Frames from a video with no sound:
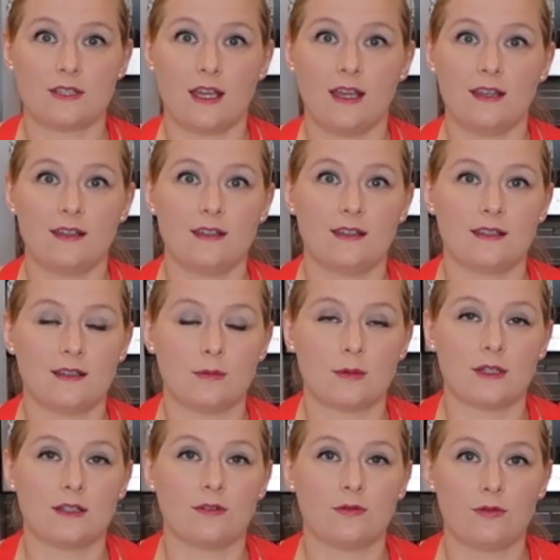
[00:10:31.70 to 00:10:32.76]
frittata and I'm
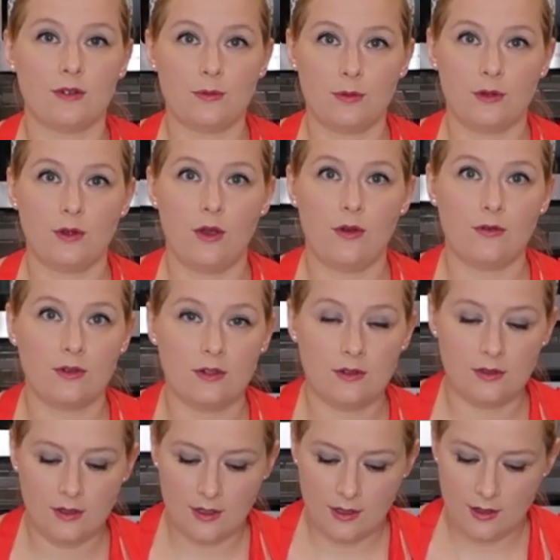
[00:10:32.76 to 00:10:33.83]
going to flip it over
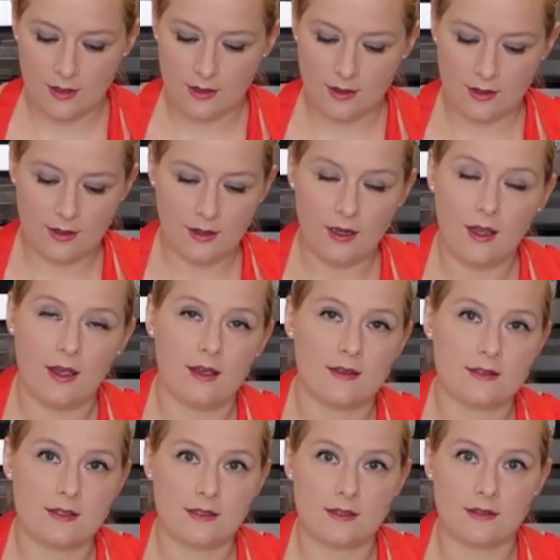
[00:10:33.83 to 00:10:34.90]

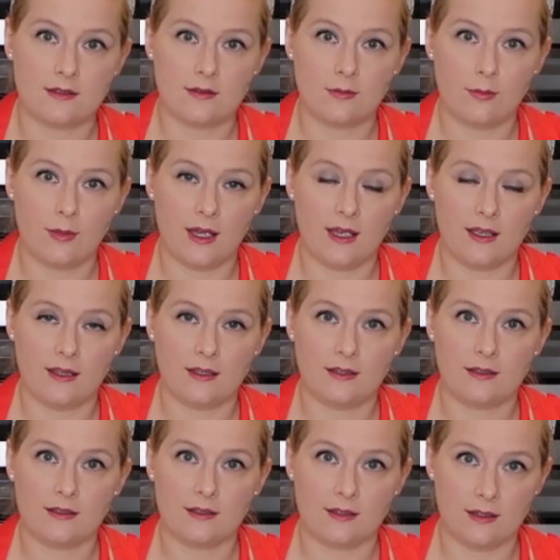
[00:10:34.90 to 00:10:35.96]
onto my
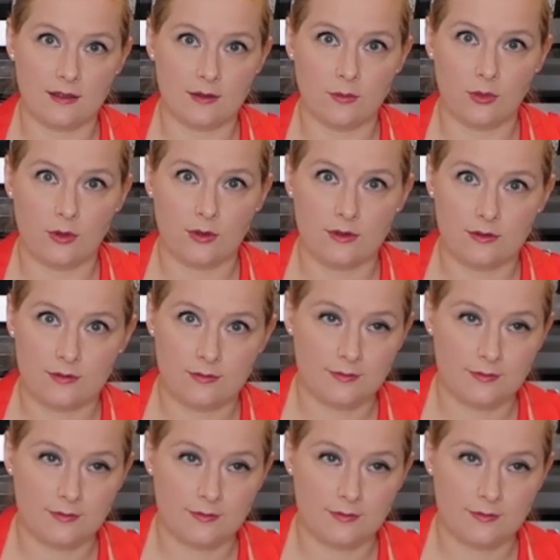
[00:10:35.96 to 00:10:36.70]
cutting board.